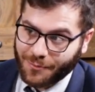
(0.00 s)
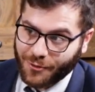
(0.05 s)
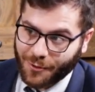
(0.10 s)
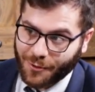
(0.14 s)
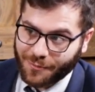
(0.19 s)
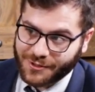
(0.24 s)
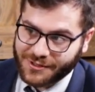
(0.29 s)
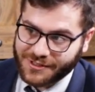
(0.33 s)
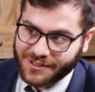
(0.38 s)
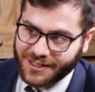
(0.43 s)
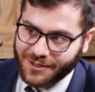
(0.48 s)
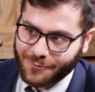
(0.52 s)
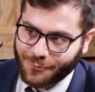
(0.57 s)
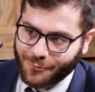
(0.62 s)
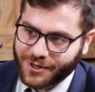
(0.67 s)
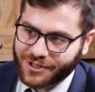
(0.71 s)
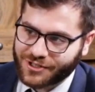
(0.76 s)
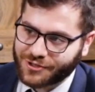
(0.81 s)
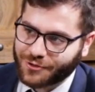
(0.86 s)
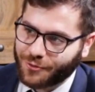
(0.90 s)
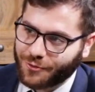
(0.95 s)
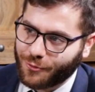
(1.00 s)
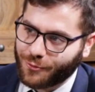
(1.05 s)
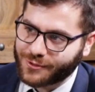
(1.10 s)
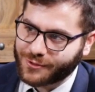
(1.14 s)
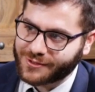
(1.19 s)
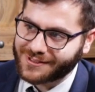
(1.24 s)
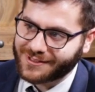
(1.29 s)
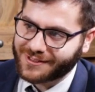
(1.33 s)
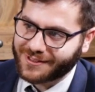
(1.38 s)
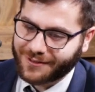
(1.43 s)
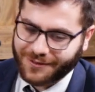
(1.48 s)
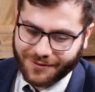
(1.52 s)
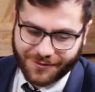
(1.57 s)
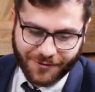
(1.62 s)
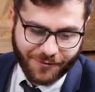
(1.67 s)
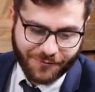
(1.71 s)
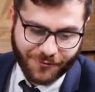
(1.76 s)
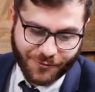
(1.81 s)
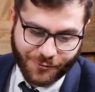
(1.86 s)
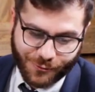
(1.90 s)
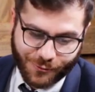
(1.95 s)
property, which caused,
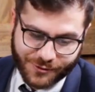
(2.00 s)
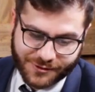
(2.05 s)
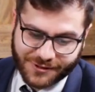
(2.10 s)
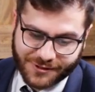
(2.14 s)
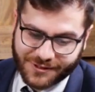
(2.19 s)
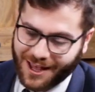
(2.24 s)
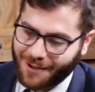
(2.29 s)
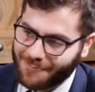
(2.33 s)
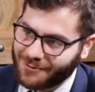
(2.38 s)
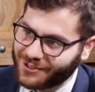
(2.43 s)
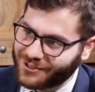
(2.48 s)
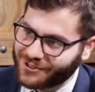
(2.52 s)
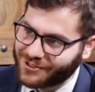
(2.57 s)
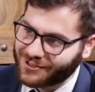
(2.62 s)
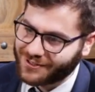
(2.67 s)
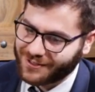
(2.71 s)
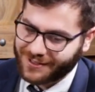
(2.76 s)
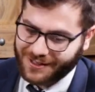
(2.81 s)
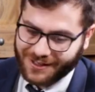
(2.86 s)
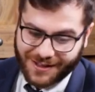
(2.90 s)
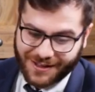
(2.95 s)
of course, damage.